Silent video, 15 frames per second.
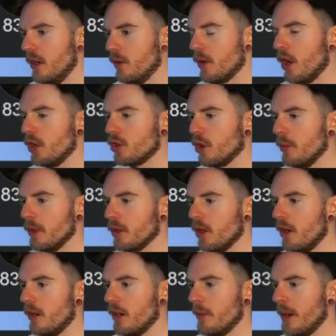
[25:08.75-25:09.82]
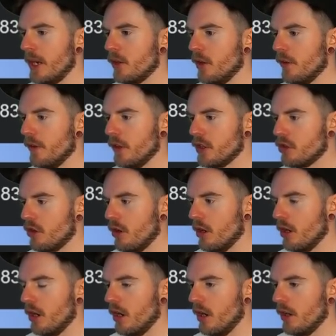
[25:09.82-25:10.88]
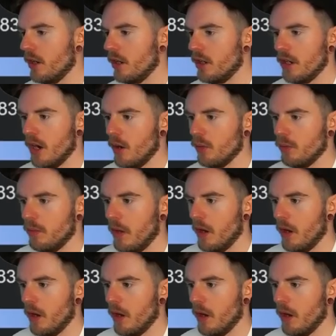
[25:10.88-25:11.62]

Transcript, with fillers: We've got a double gutter and a backdoor flush draw and, you know,